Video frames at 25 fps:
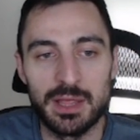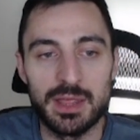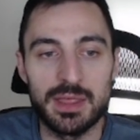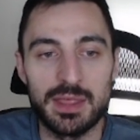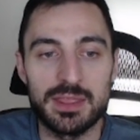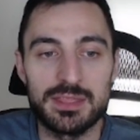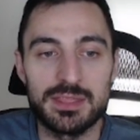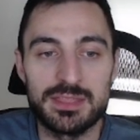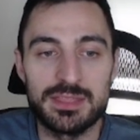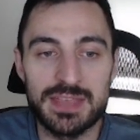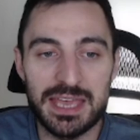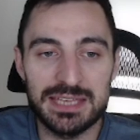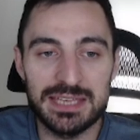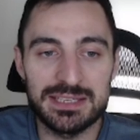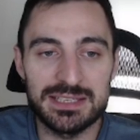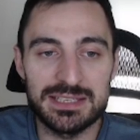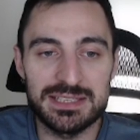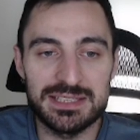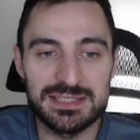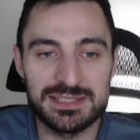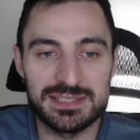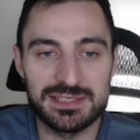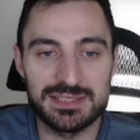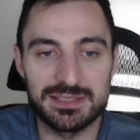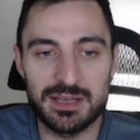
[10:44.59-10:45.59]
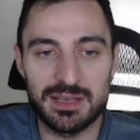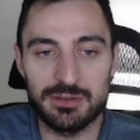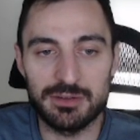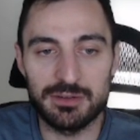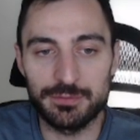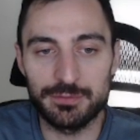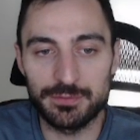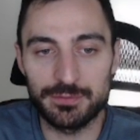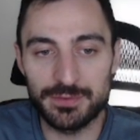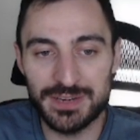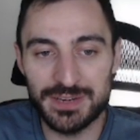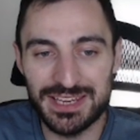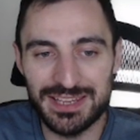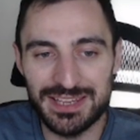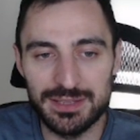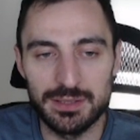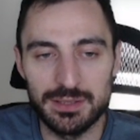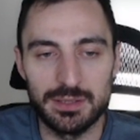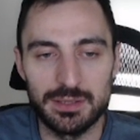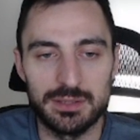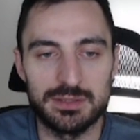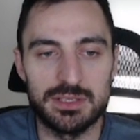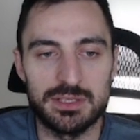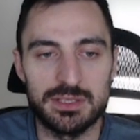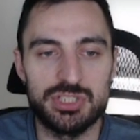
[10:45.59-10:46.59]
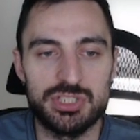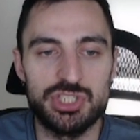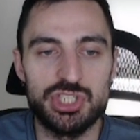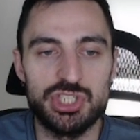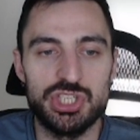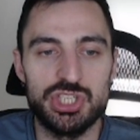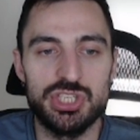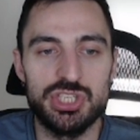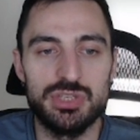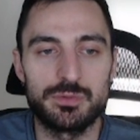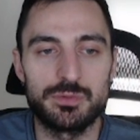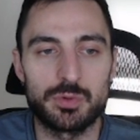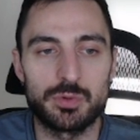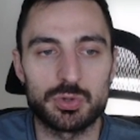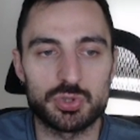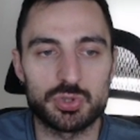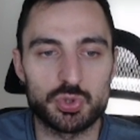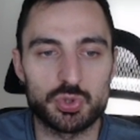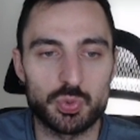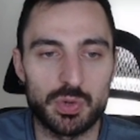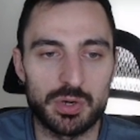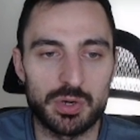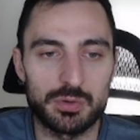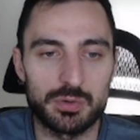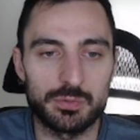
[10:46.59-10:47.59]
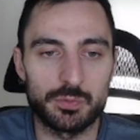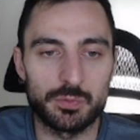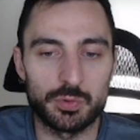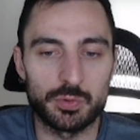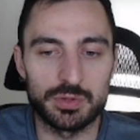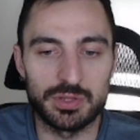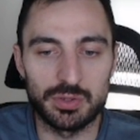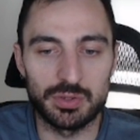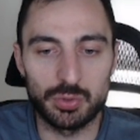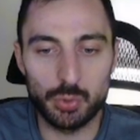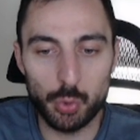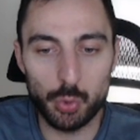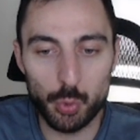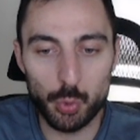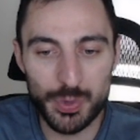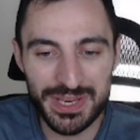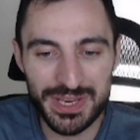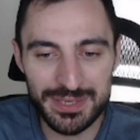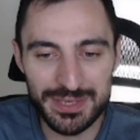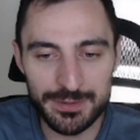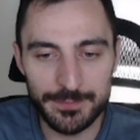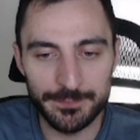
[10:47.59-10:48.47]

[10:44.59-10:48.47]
That is gonna free the g4 square for the queen.